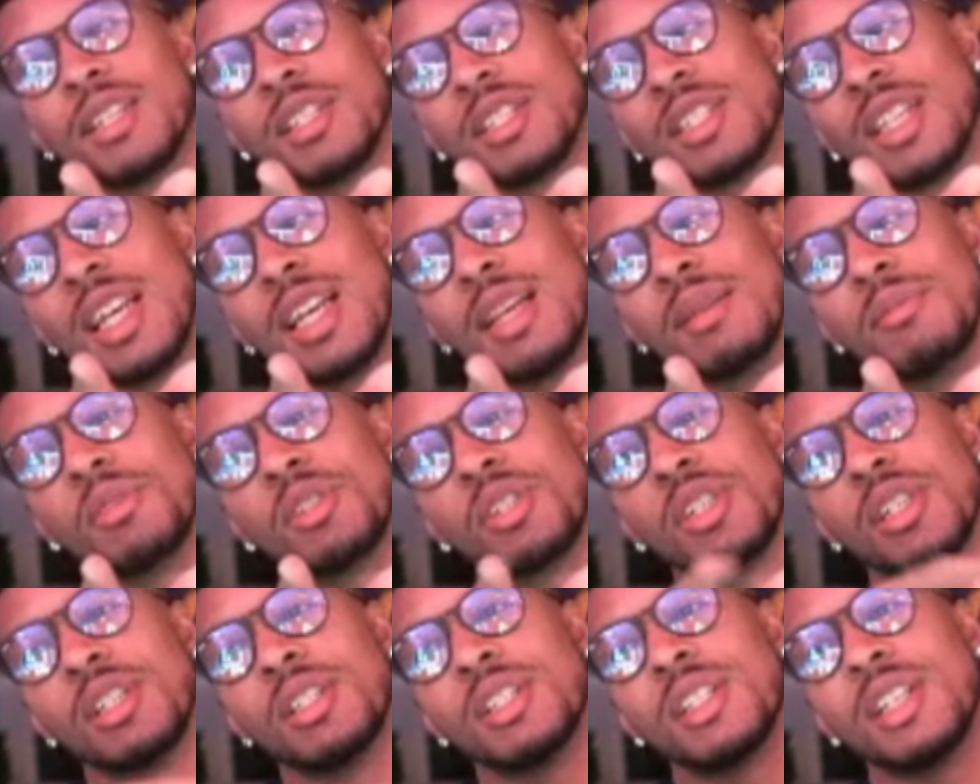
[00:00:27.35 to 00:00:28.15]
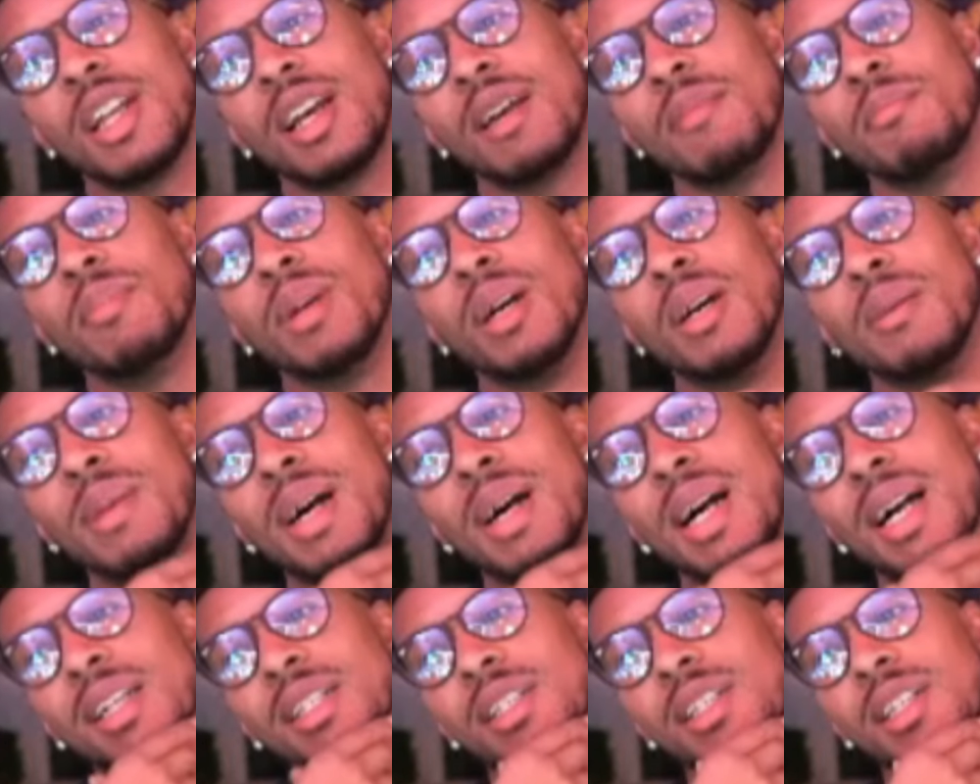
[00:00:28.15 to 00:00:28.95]
same shit to that bum
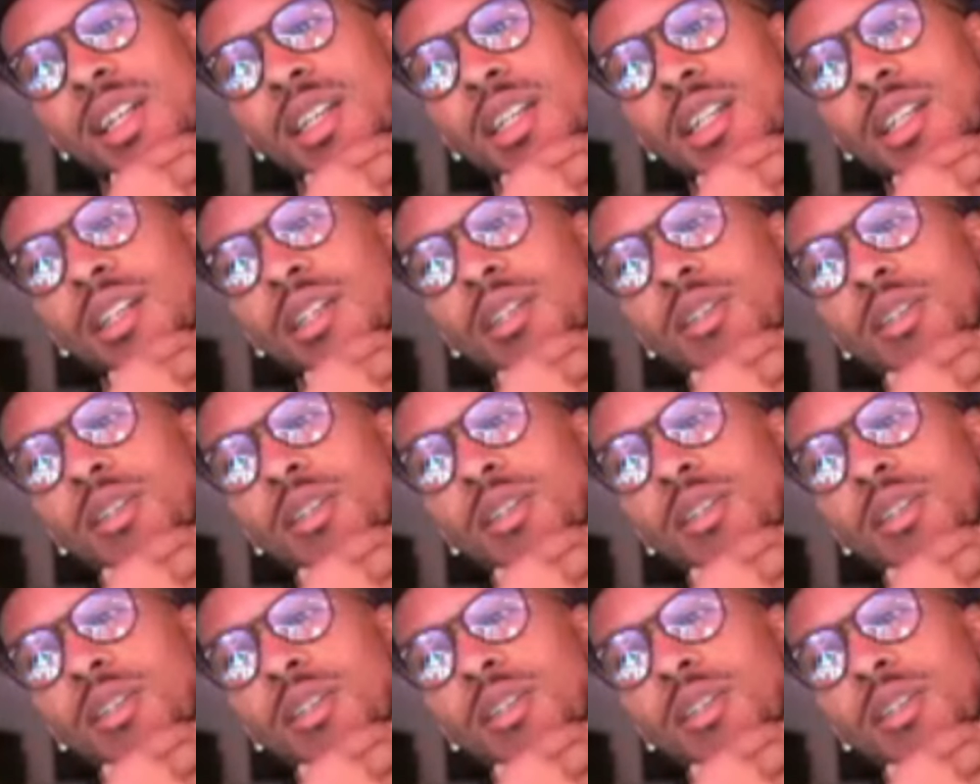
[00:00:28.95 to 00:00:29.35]
ass nigga that